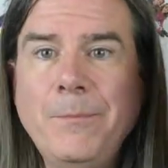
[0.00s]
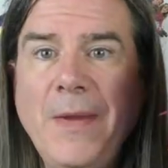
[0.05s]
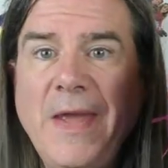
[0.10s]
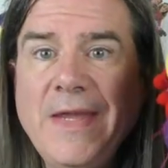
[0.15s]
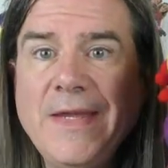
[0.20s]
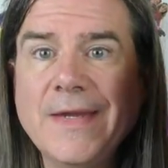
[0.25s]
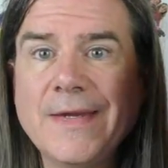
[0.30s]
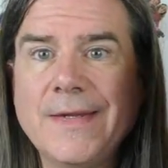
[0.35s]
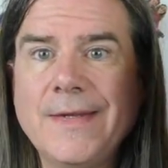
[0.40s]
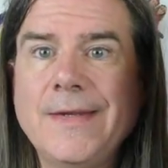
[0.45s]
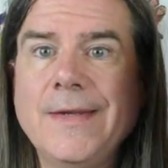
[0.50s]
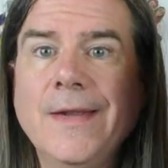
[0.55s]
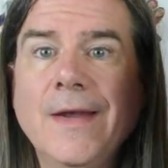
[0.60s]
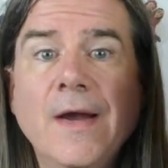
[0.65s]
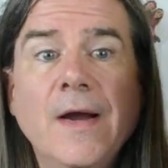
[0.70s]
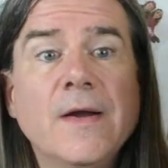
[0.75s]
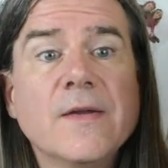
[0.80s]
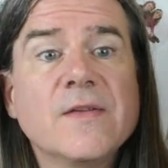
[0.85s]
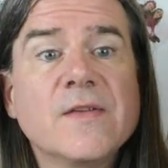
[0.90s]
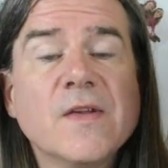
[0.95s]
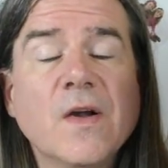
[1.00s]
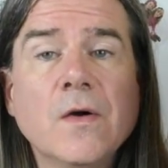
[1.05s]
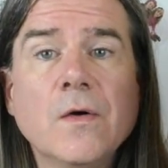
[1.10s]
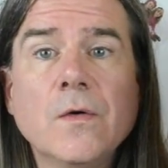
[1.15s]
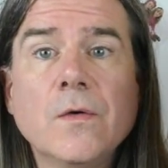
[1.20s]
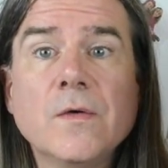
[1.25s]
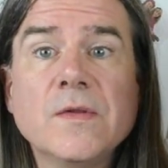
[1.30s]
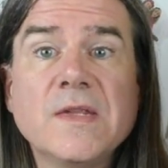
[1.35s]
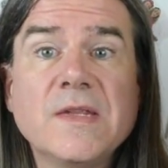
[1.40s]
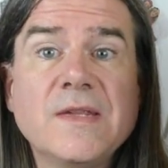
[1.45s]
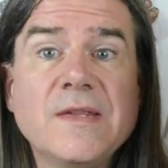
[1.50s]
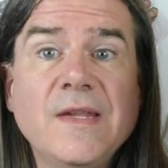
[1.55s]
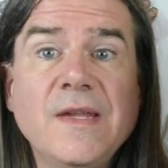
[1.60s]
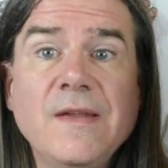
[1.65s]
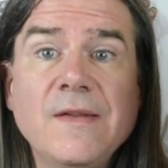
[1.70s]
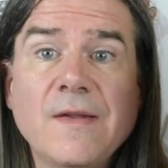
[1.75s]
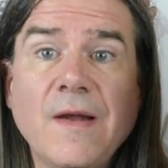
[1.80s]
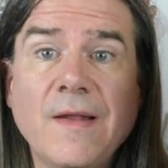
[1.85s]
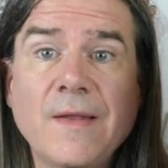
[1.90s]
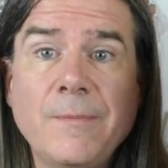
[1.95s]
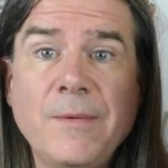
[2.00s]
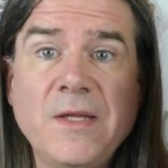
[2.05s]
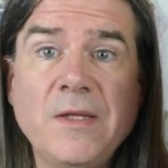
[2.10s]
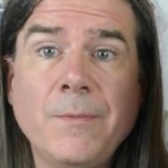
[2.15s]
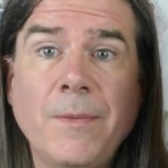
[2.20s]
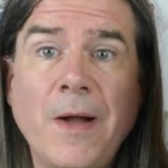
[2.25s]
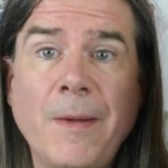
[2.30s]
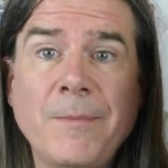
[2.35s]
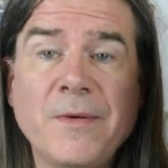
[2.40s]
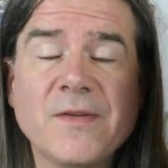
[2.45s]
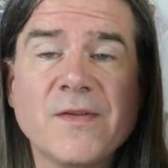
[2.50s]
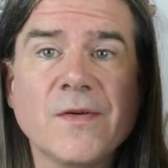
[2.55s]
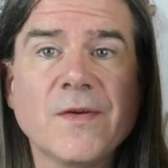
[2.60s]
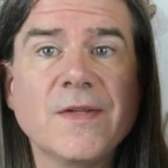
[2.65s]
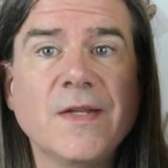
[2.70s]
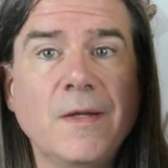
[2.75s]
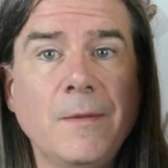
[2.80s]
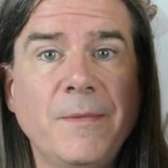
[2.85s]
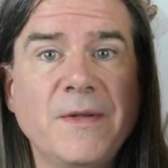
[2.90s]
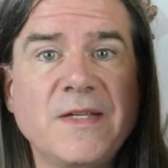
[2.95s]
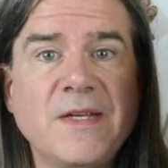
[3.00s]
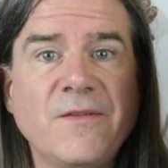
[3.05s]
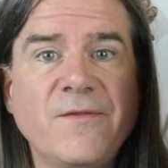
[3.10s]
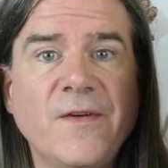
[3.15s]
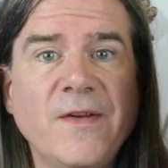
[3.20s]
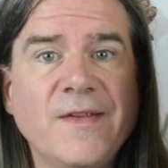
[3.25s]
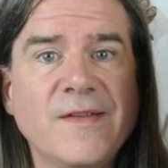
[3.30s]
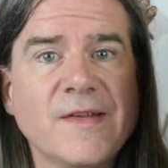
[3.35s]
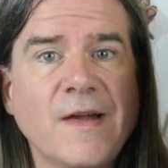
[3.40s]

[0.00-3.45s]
Bacon. So these jalapeno poppers are a little bit different.